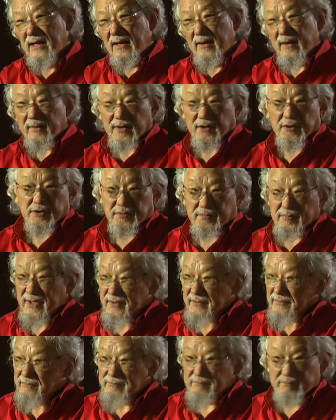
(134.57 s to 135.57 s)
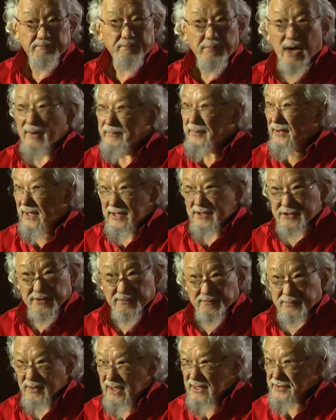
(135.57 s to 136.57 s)
It could be population
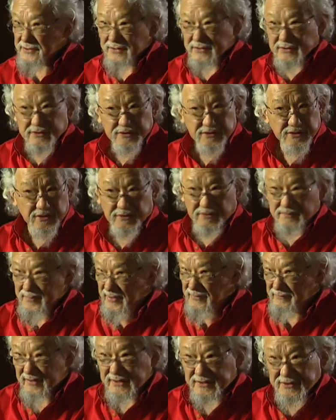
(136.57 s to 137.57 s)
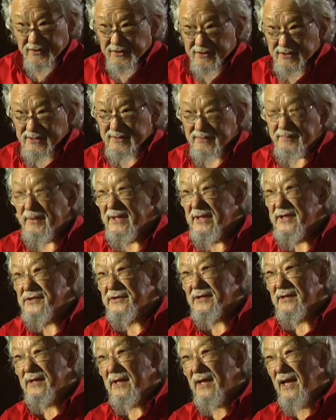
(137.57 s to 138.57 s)
pressures, could be resource
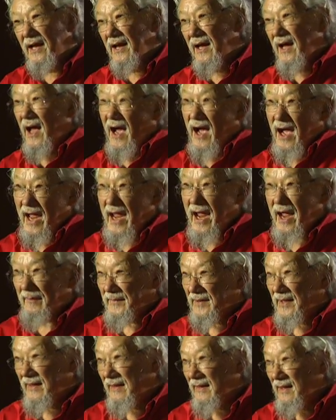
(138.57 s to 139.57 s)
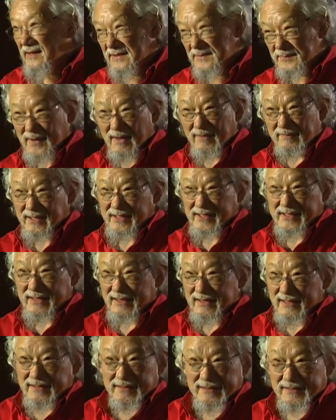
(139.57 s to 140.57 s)
depletion. I happen to think it's probably
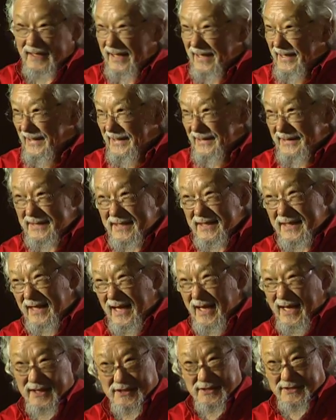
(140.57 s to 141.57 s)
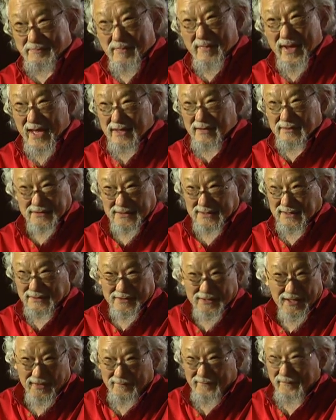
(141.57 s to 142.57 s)
young teenage males
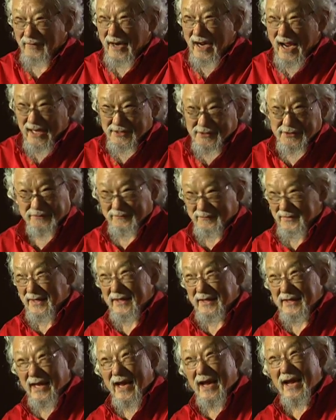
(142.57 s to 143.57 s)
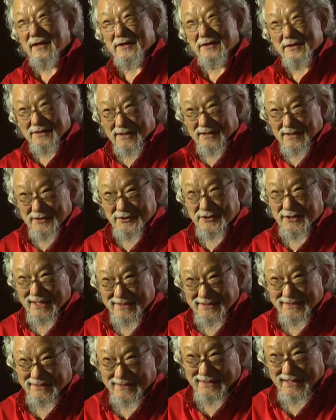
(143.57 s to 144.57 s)
looking for action with the Neanderthal
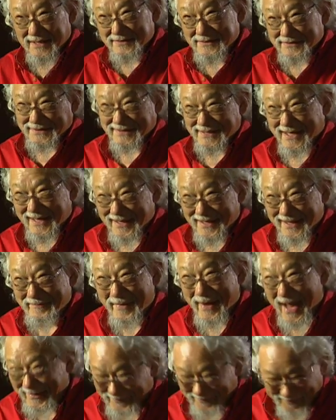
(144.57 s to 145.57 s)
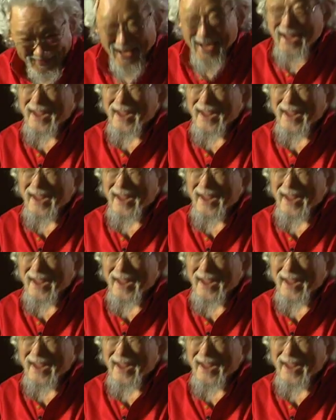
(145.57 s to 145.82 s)
chicks on the other side of the mountain.